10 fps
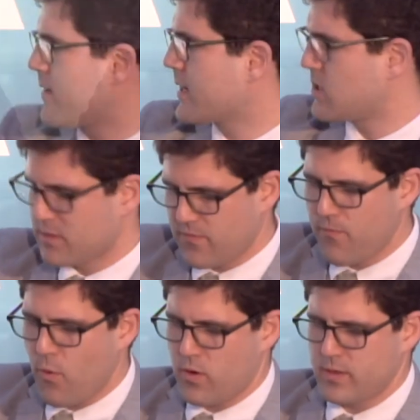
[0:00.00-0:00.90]
like it's almost
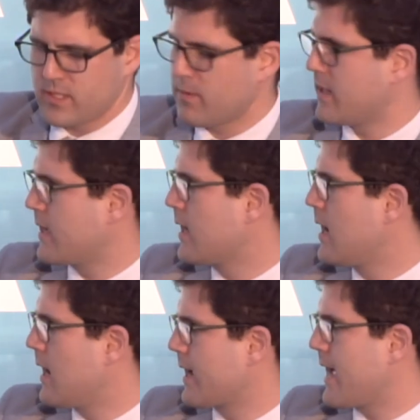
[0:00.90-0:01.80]
four. It's really,
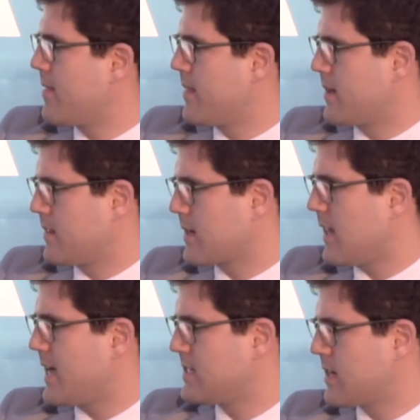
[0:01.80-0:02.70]
again, the
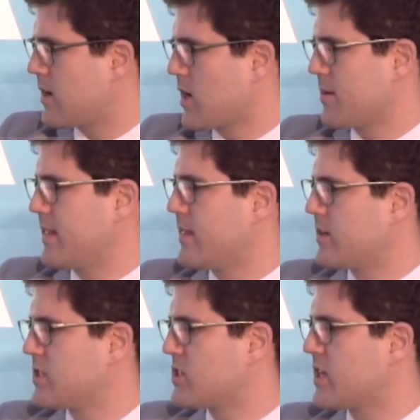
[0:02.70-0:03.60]
classic argument that
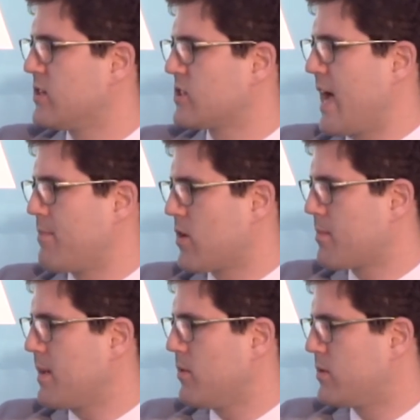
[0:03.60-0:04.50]
there's a skills gap. There are
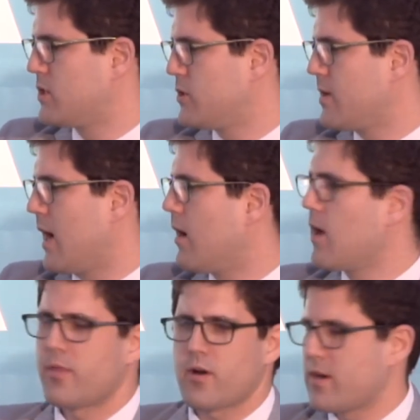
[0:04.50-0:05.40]
people there aren't